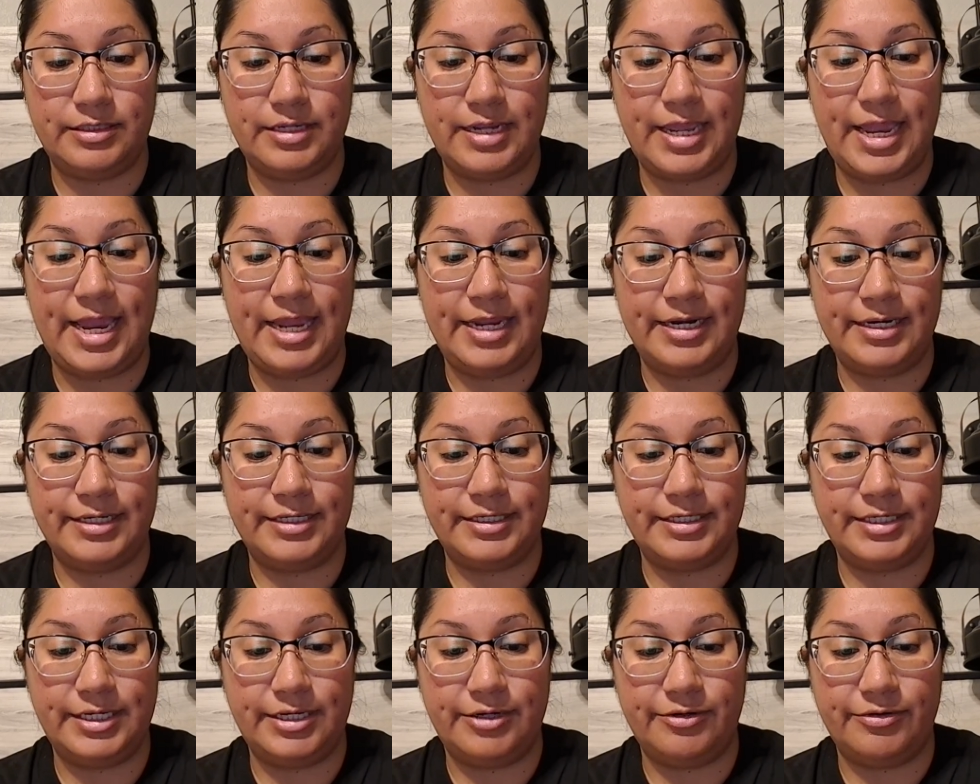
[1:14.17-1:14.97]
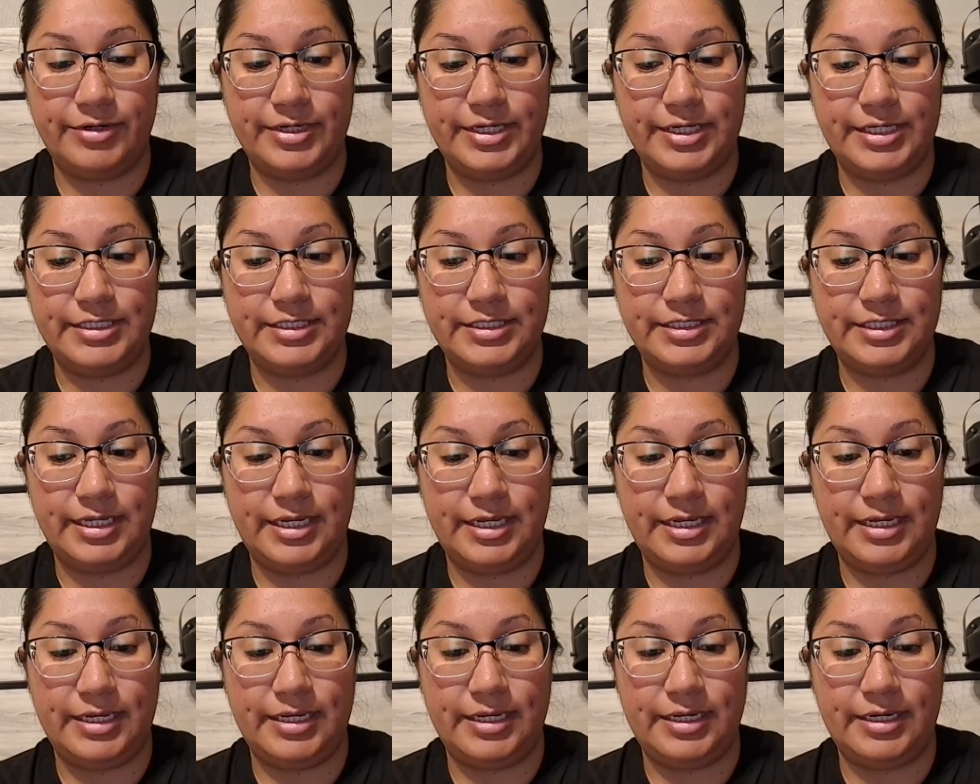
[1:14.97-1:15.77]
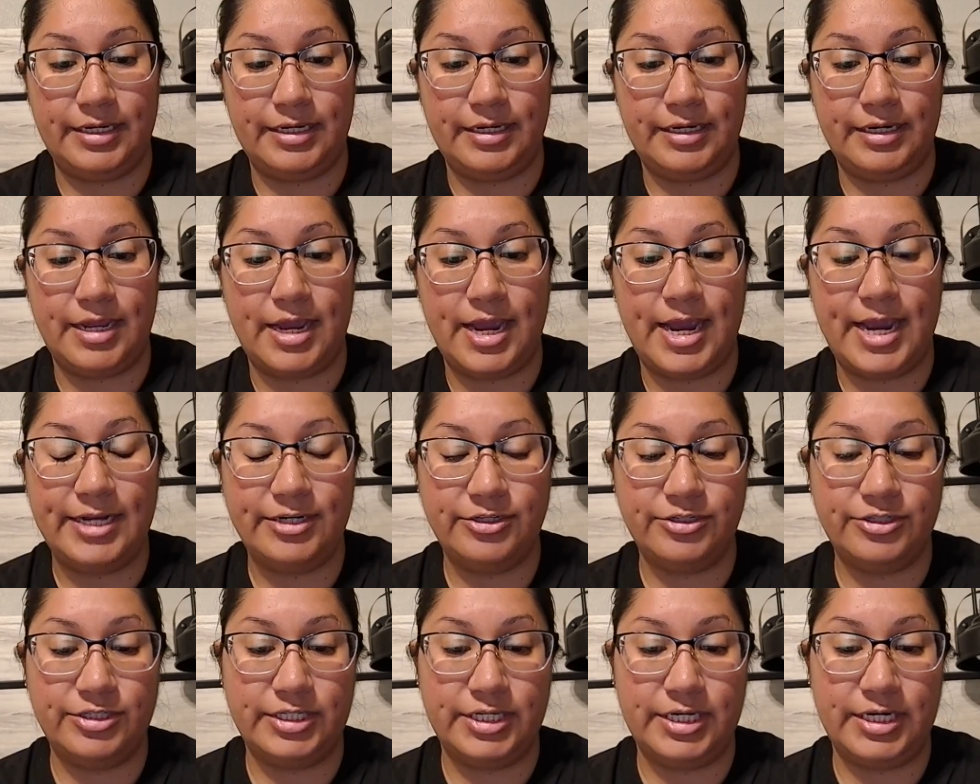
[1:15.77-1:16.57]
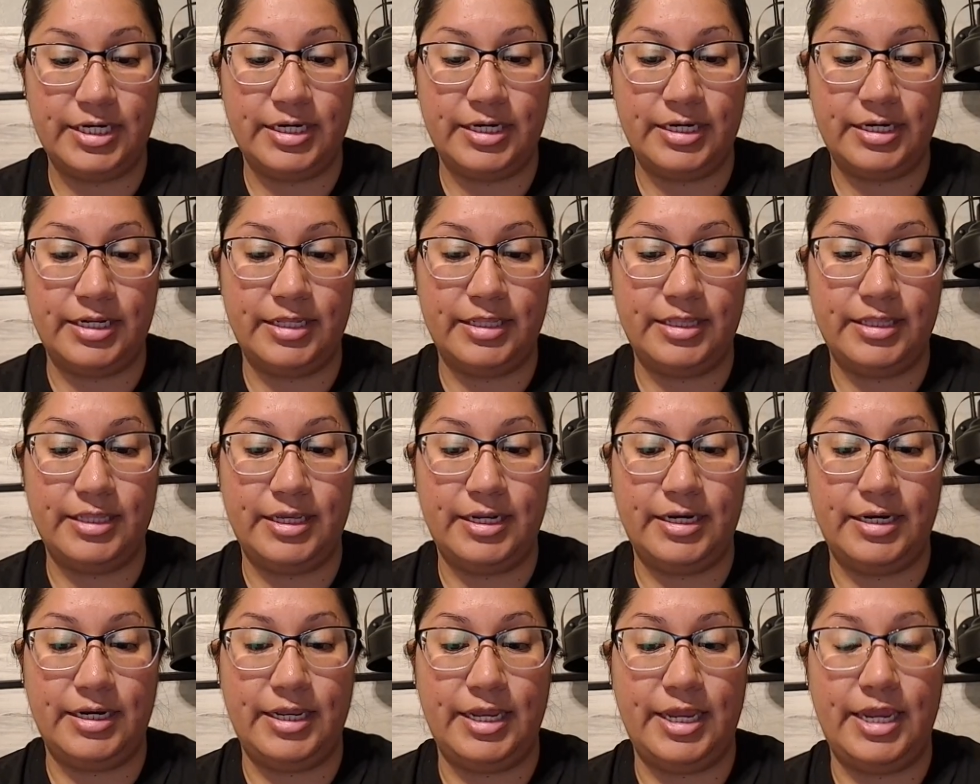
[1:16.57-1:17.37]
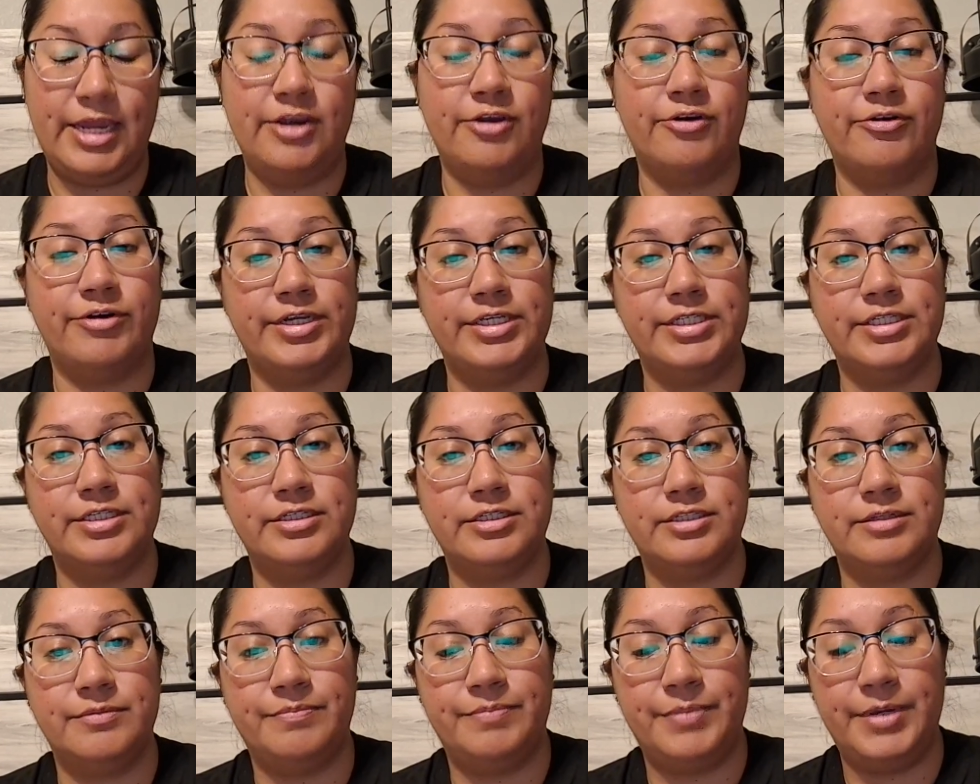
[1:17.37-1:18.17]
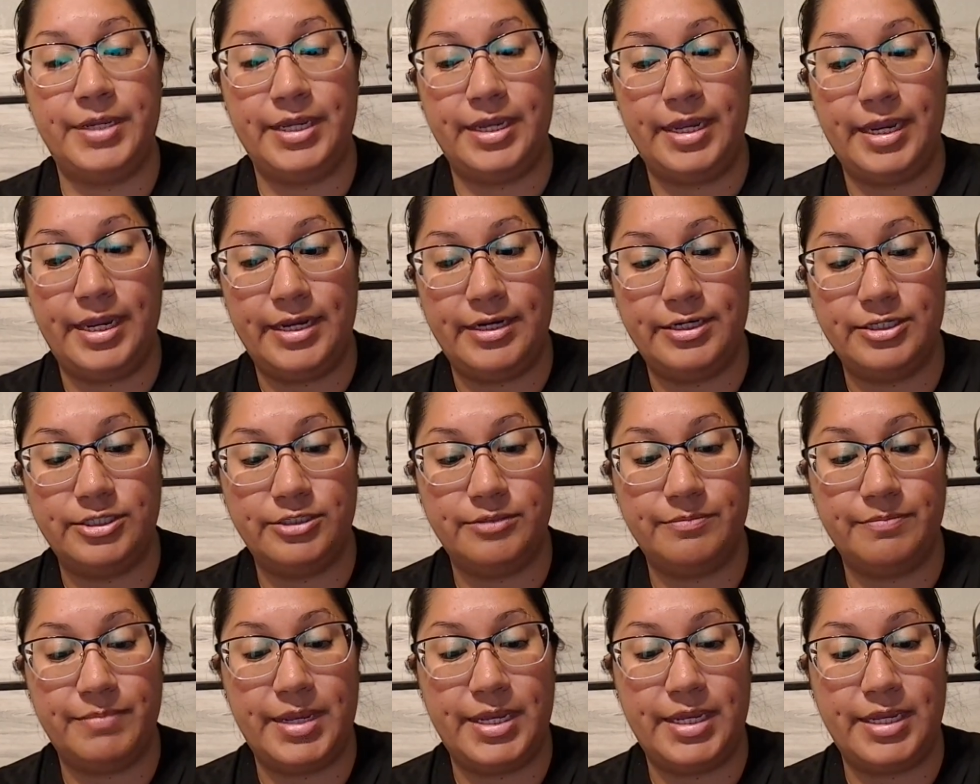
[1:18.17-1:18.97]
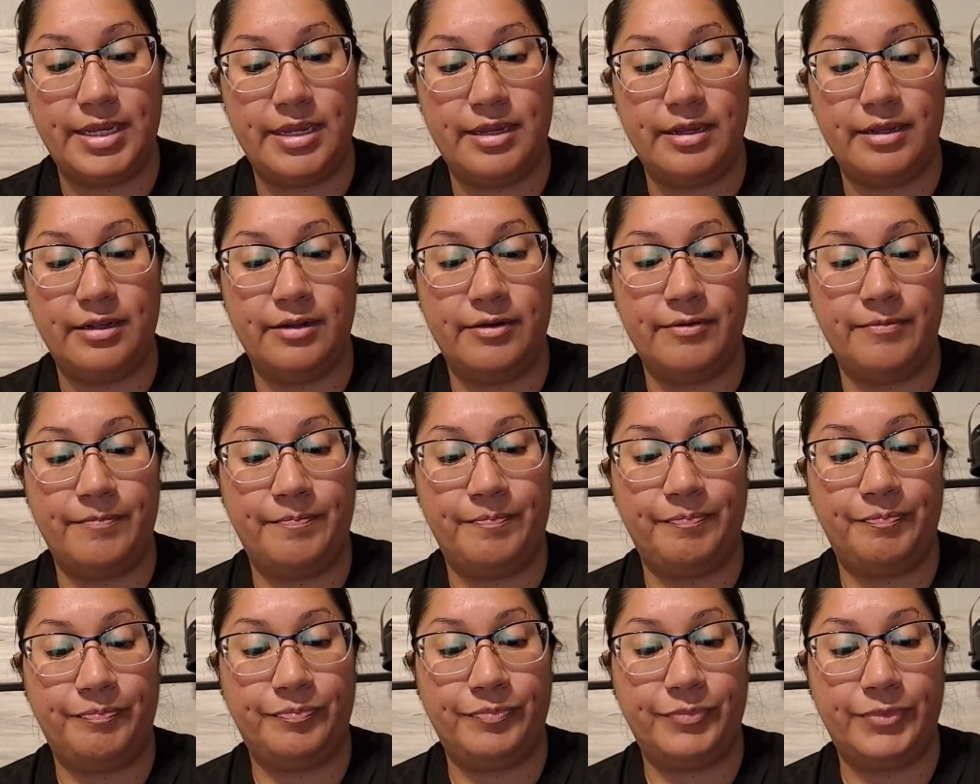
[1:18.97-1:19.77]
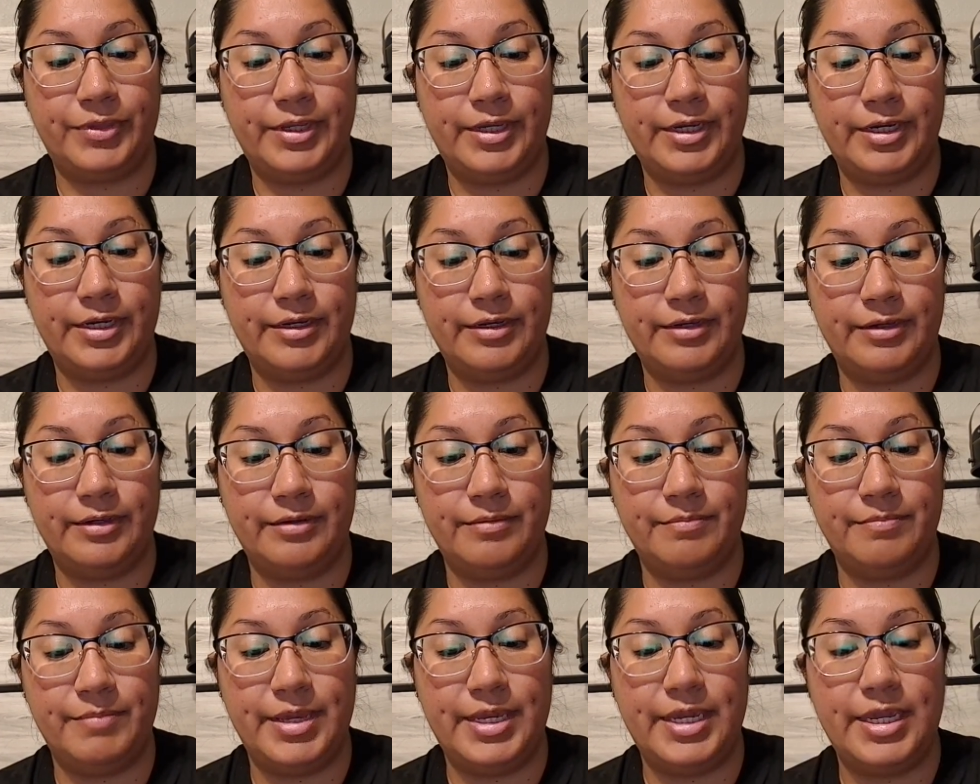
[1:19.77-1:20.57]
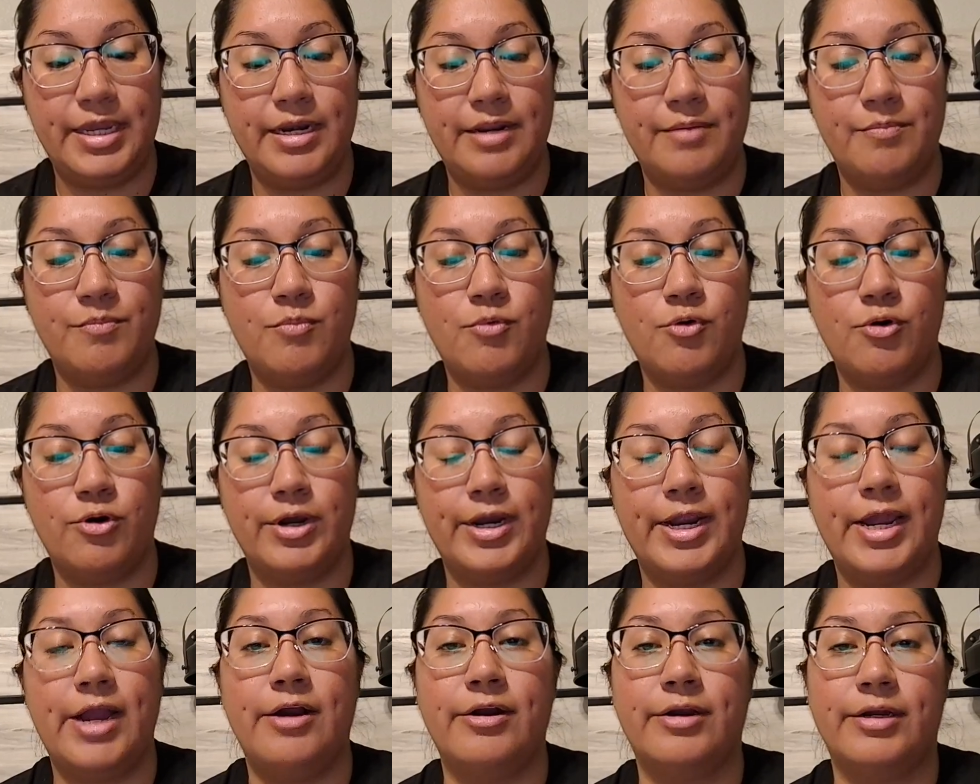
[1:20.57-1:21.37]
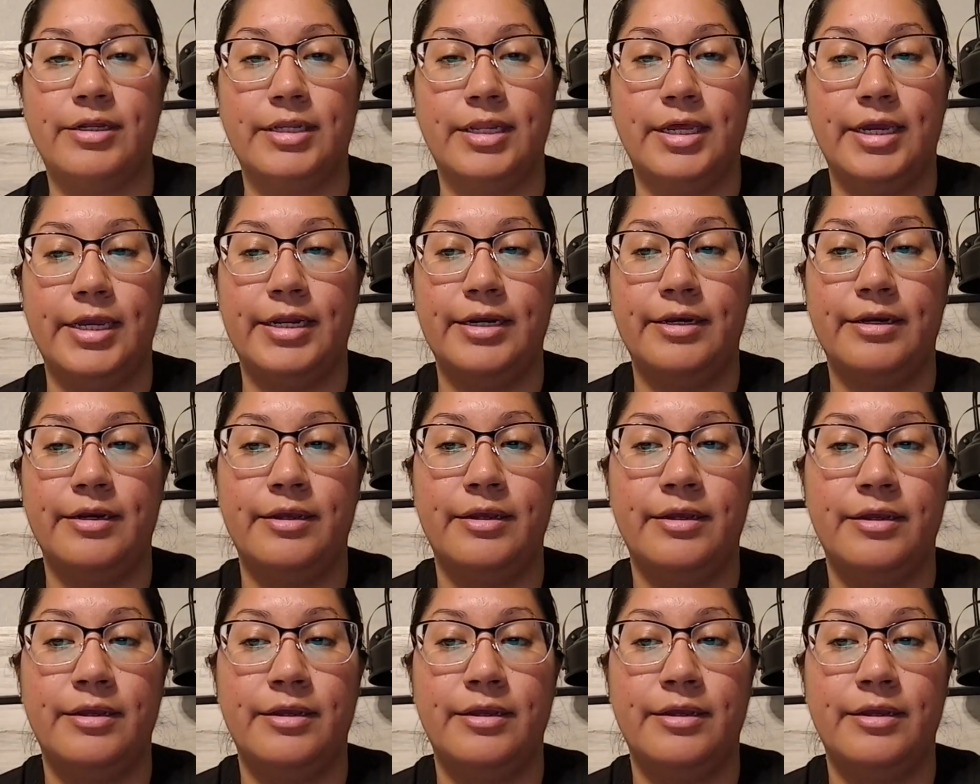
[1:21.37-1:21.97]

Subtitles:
and a decrease in hydrogen then increases the pH, making it more alkaline.